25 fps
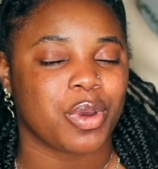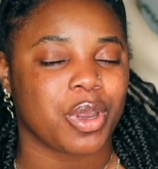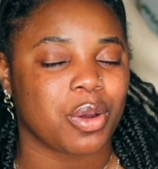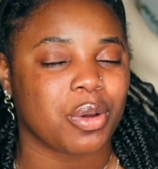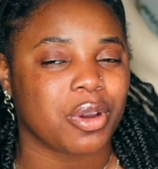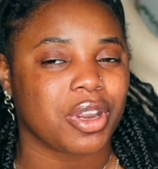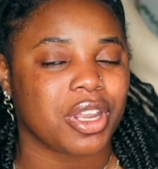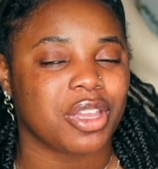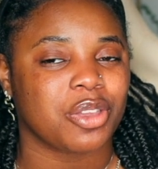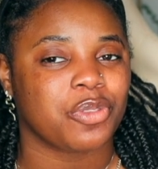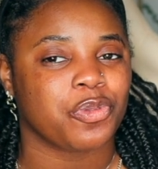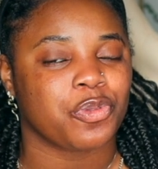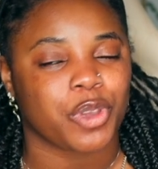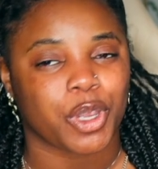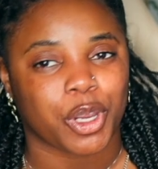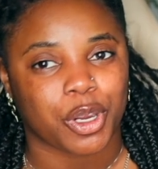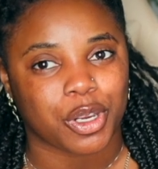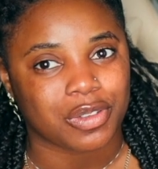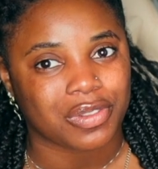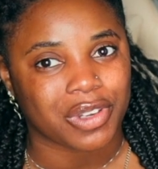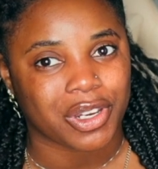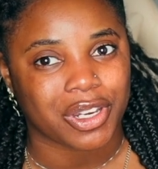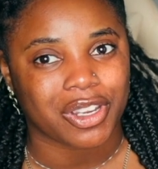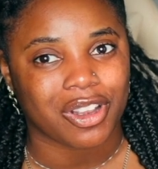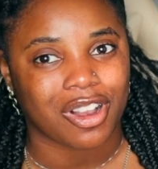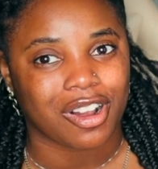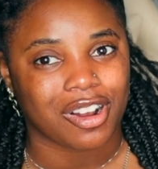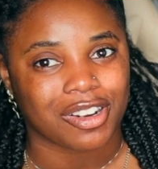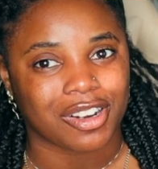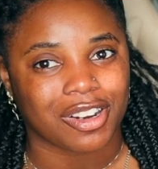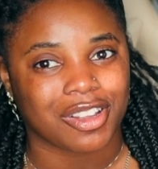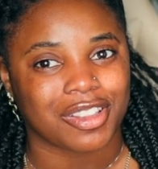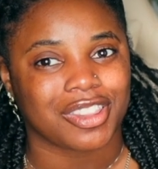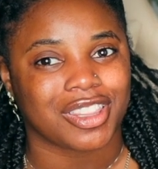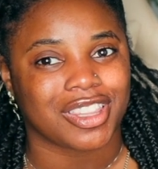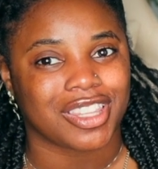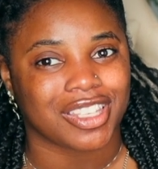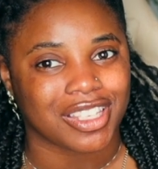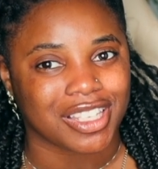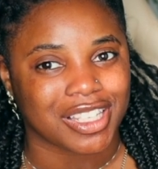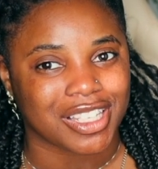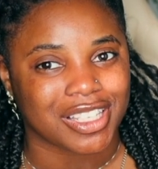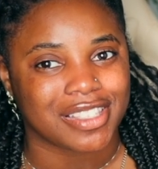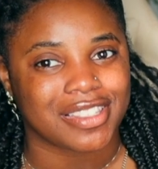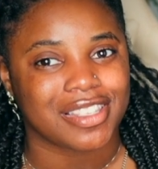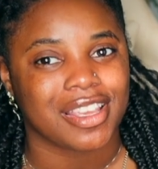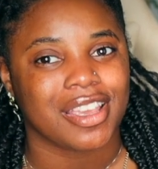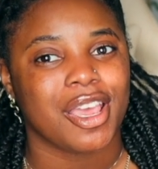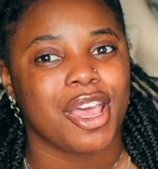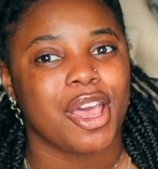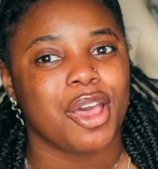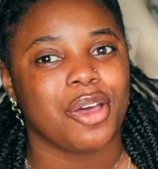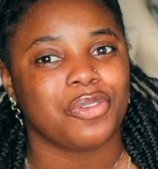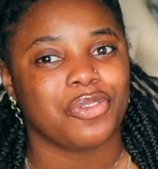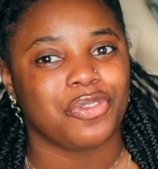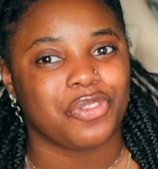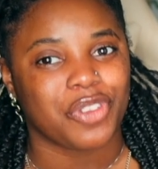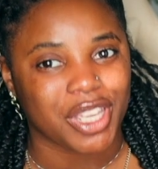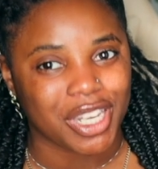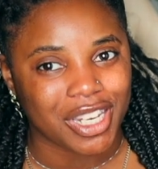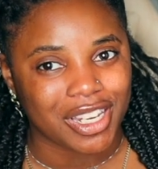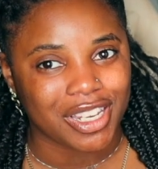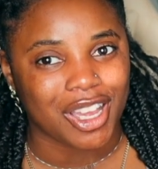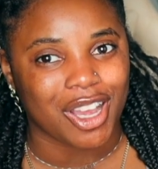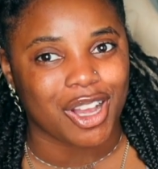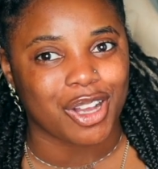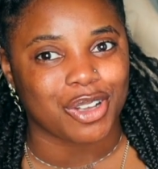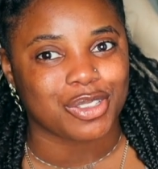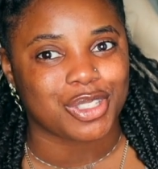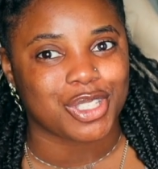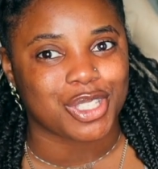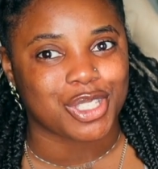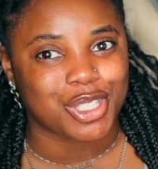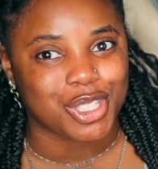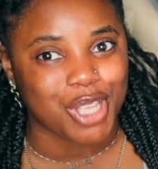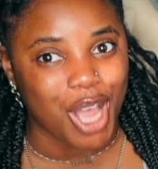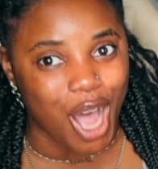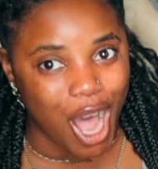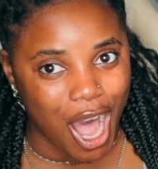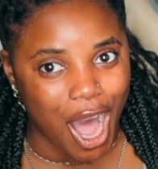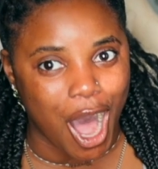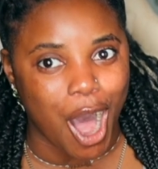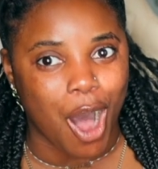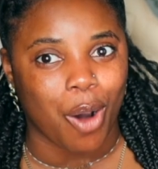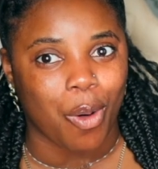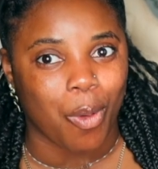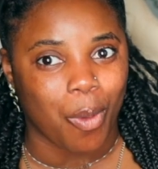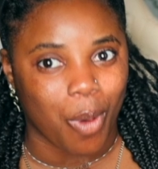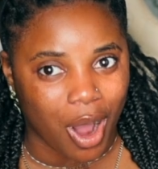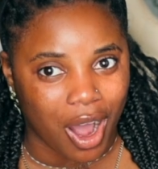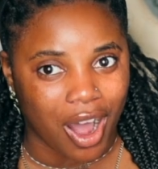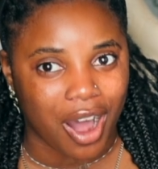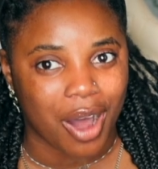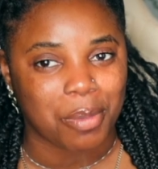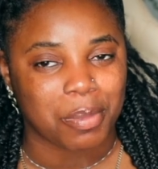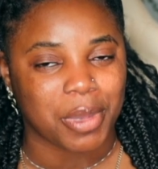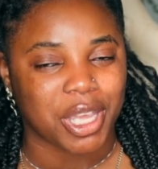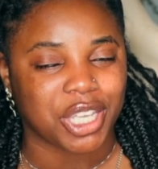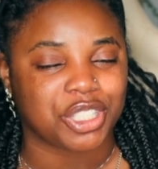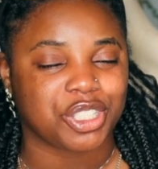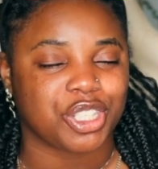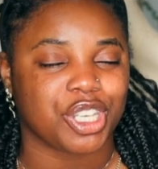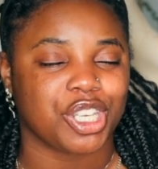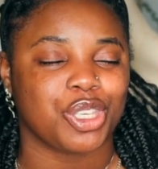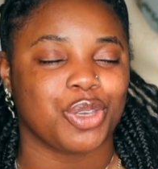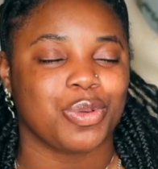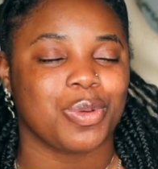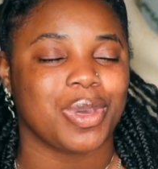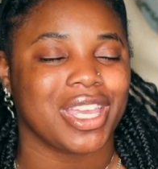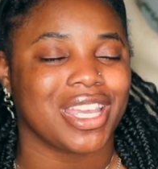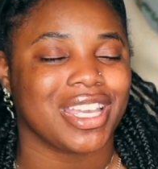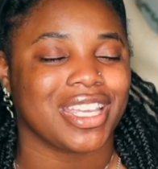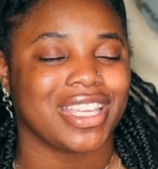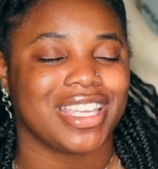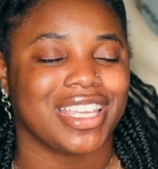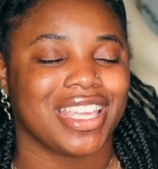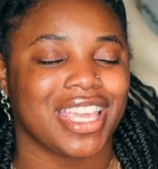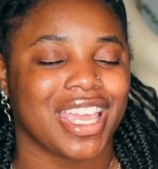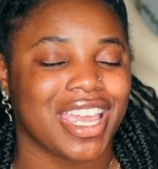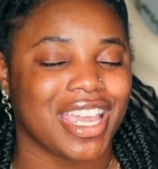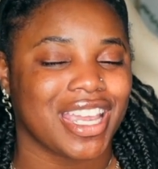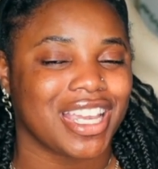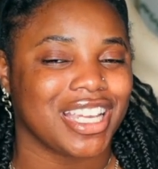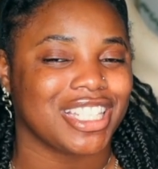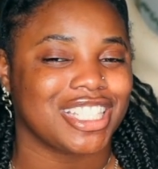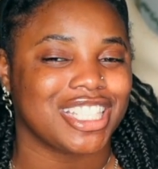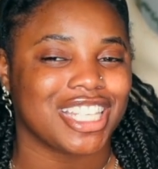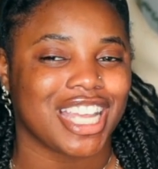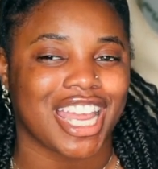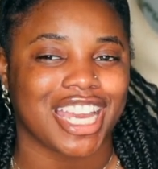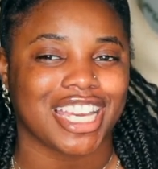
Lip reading: We're working very, very hard on these videos. So make sure you engage.